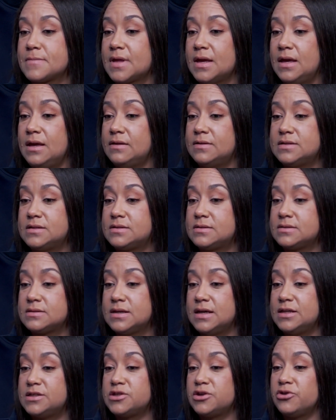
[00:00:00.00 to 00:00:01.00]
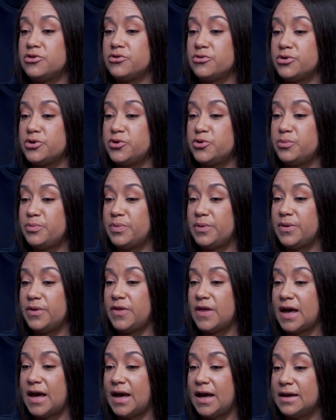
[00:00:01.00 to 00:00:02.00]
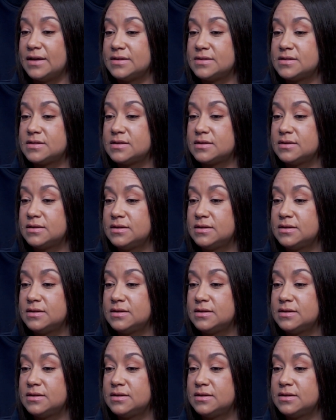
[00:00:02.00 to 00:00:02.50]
It's a group that